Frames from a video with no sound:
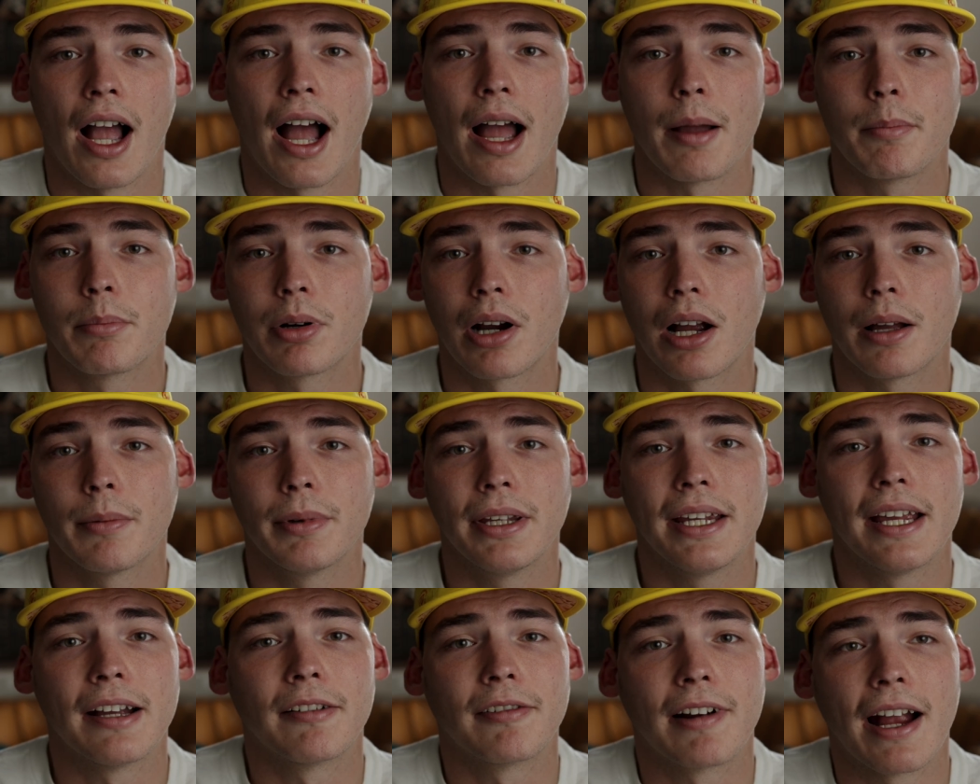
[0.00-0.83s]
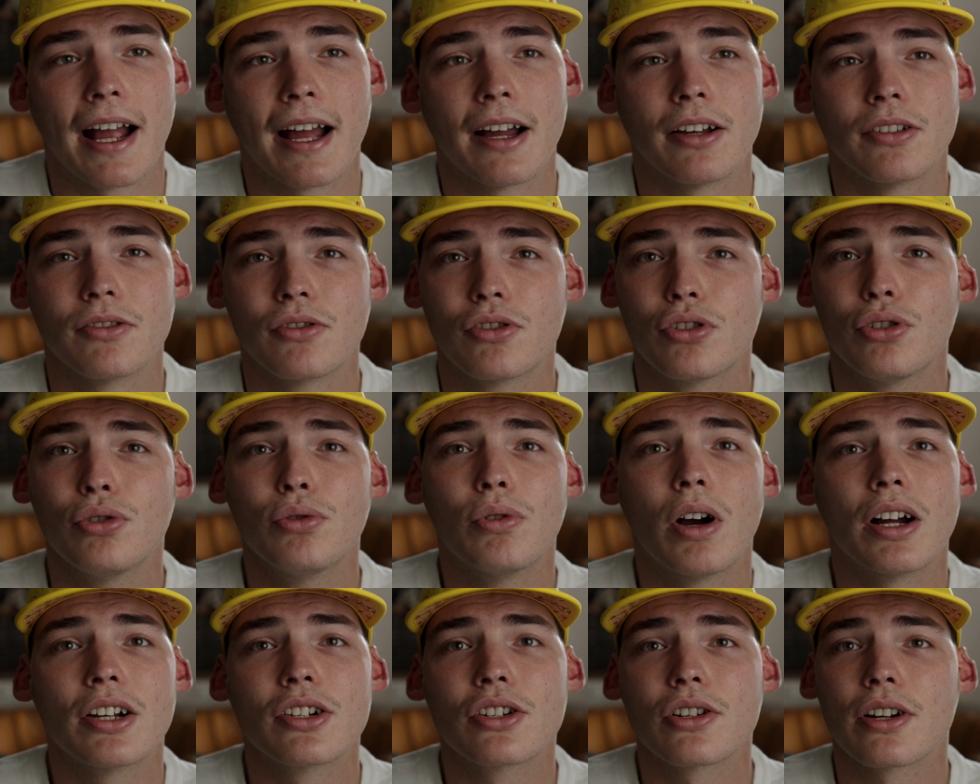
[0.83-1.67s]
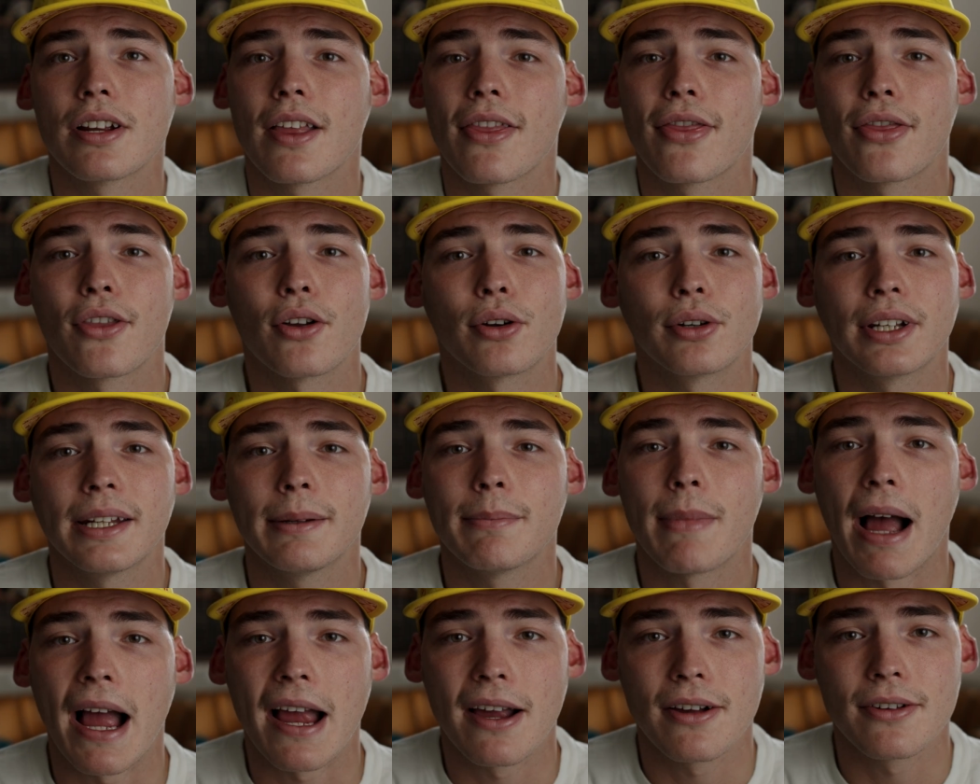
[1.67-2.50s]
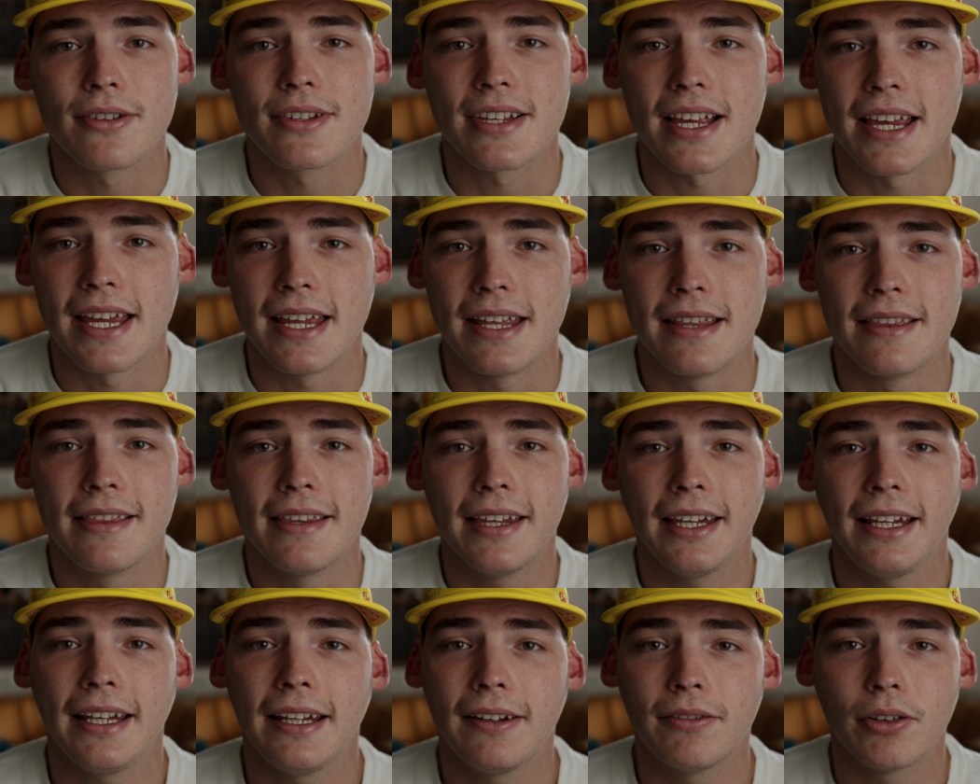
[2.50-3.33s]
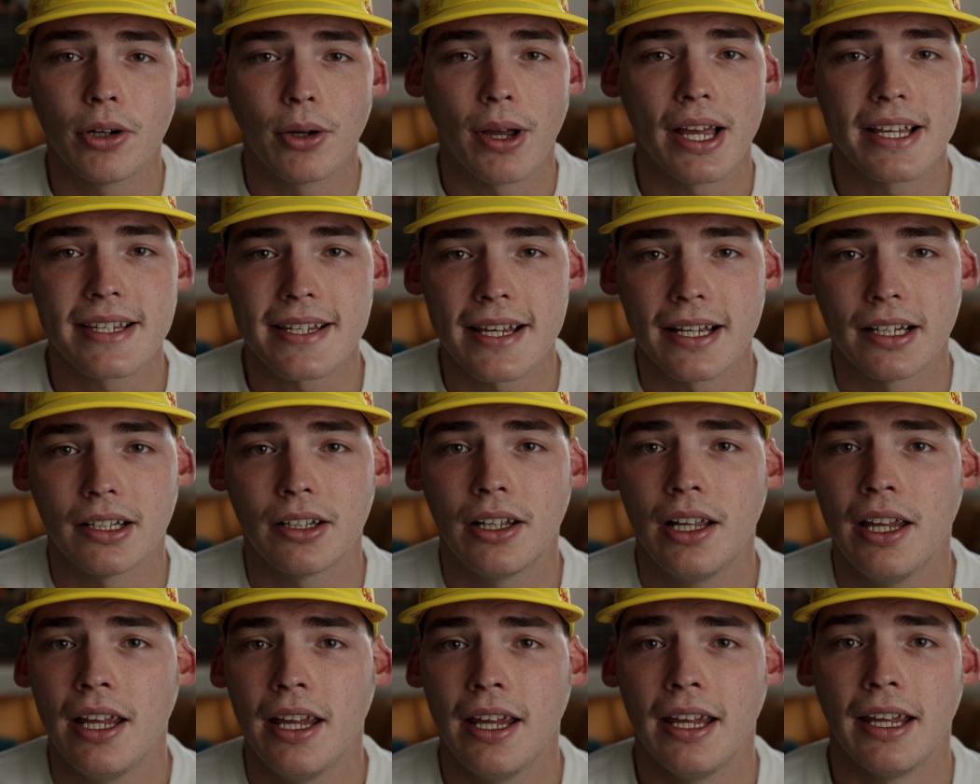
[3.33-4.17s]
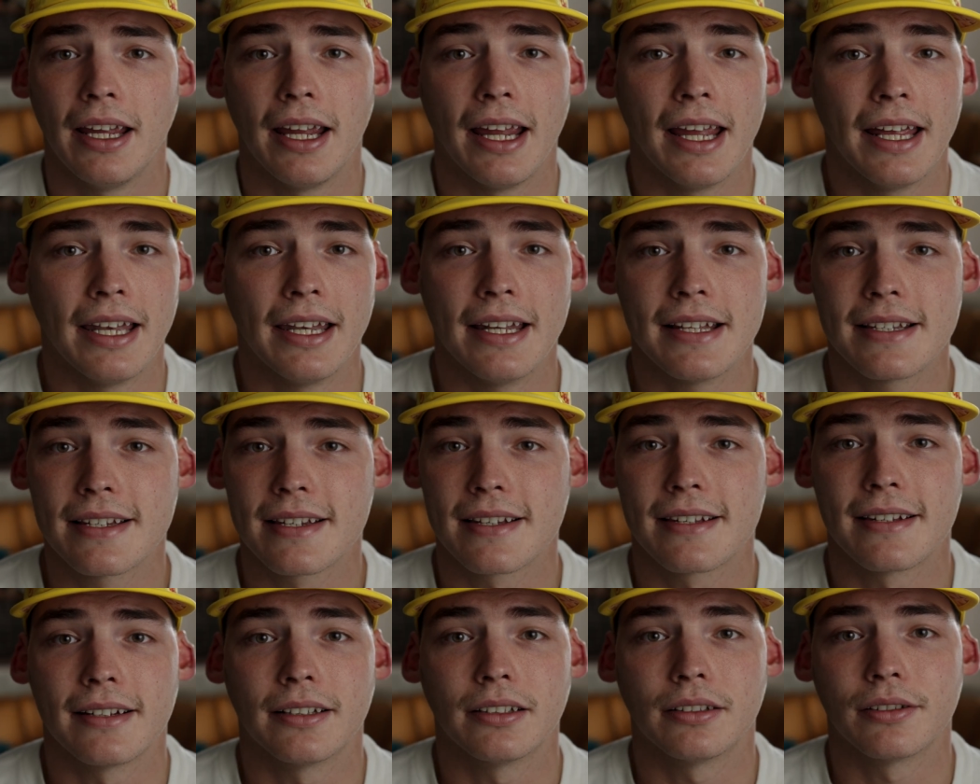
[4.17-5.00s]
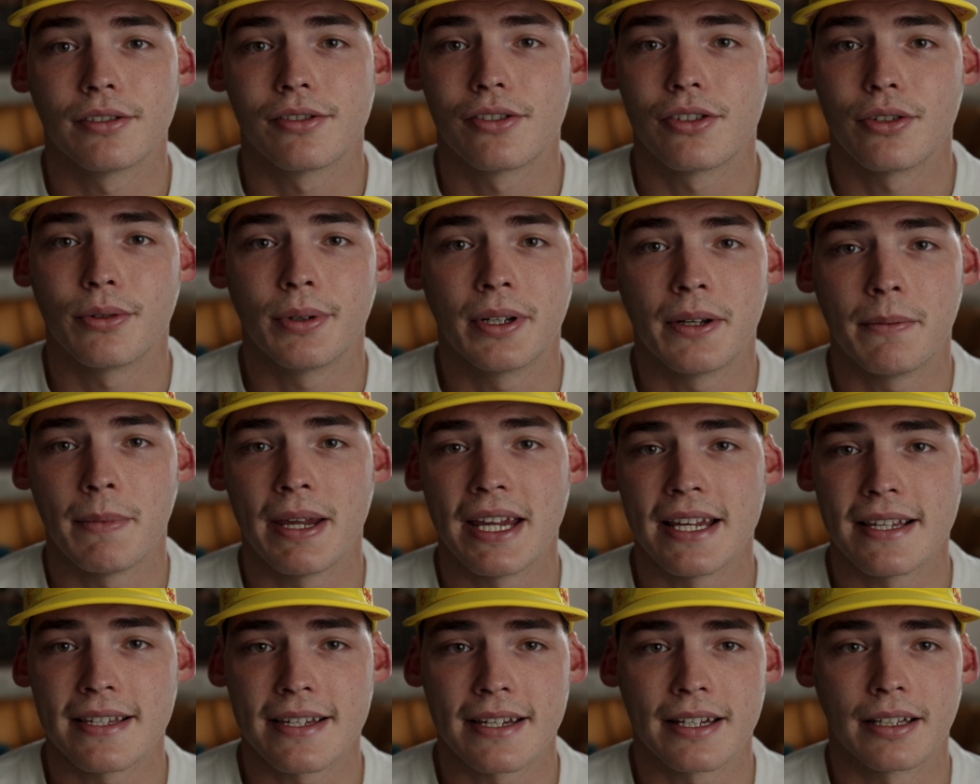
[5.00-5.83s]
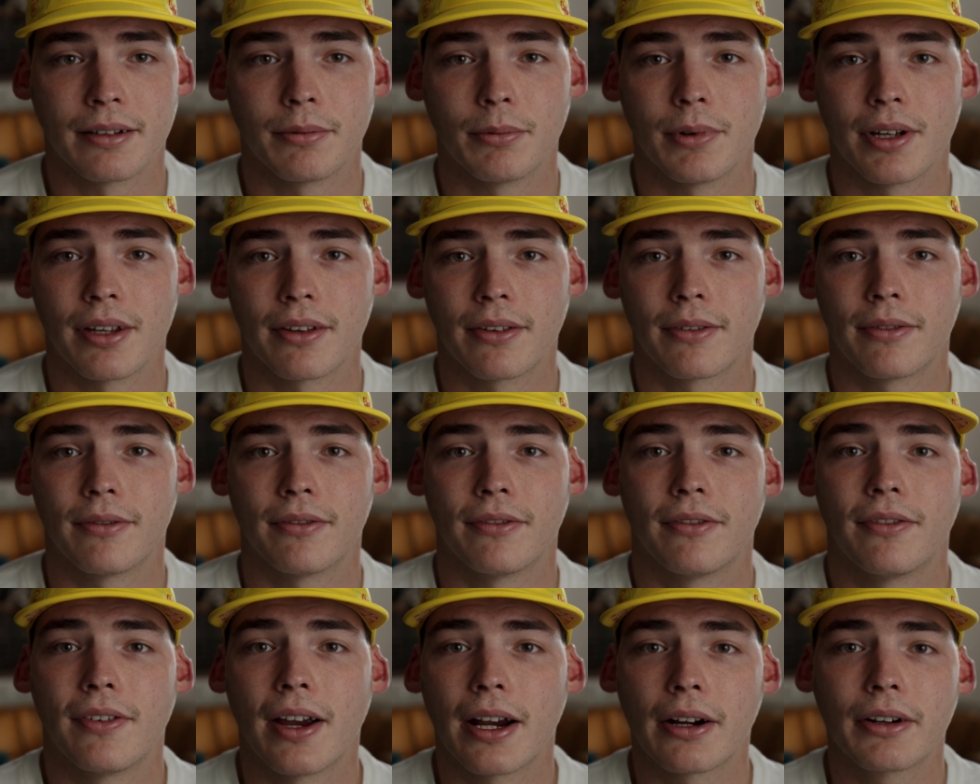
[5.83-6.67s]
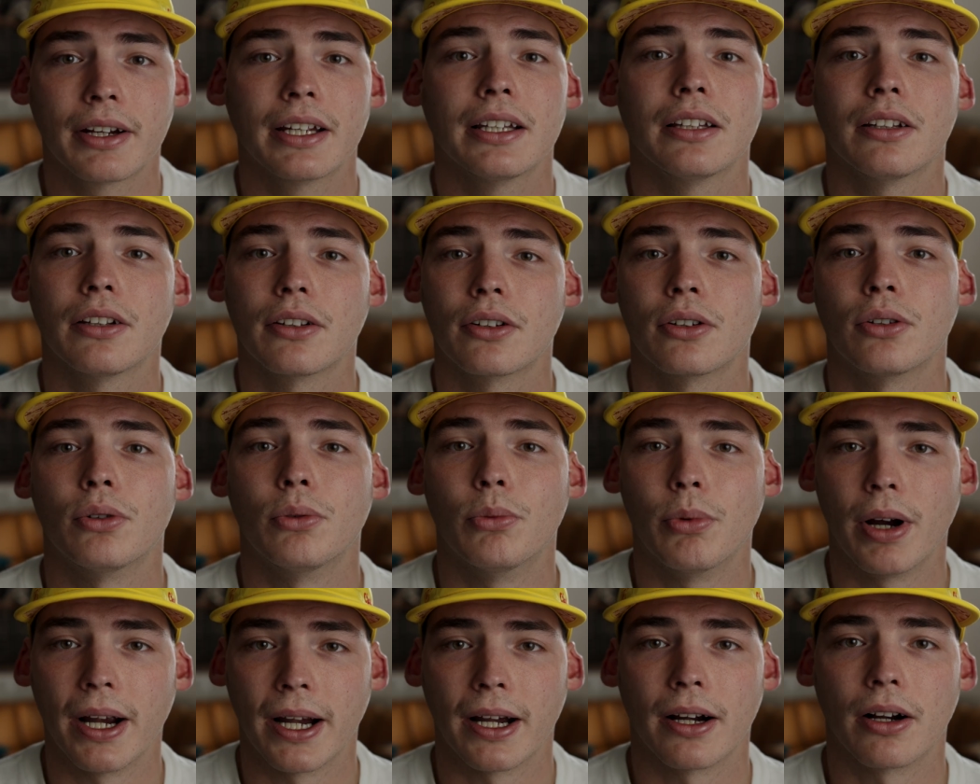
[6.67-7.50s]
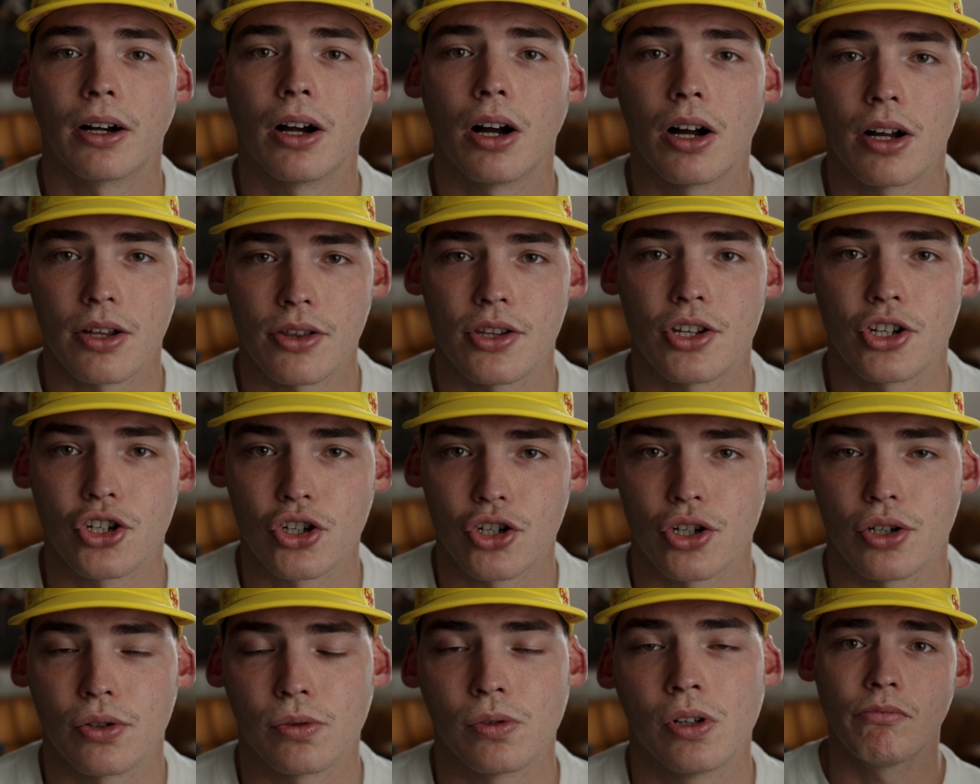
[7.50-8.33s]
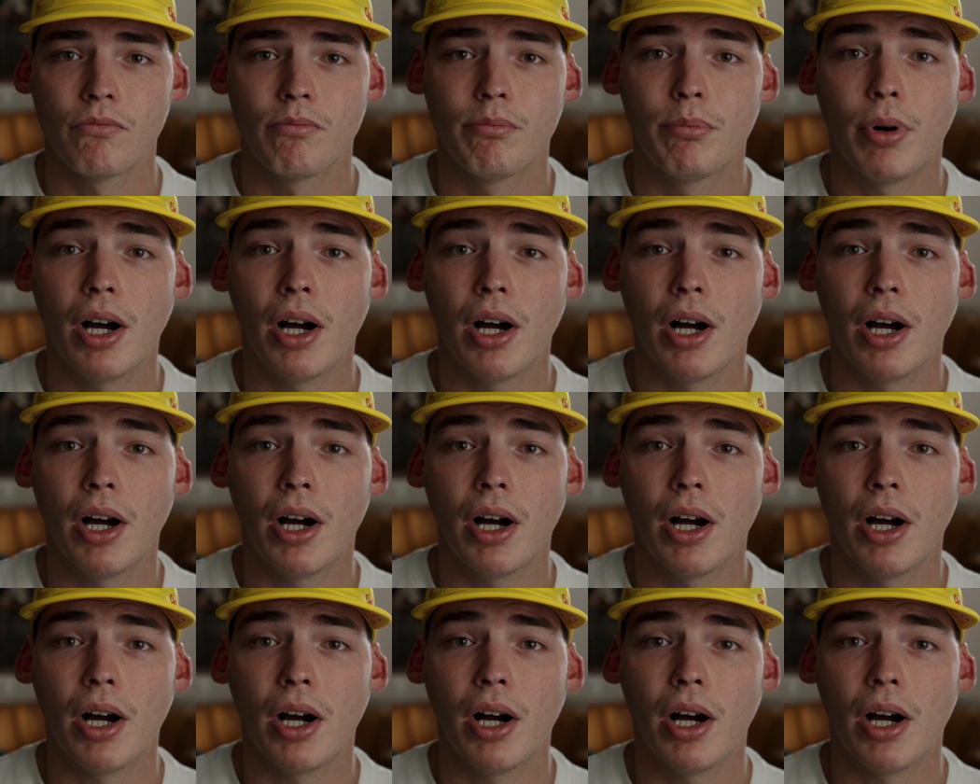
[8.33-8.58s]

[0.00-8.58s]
I'm probably around 230 miles in the EVO SL, and it's still doing amazing with very little wear on the shoe.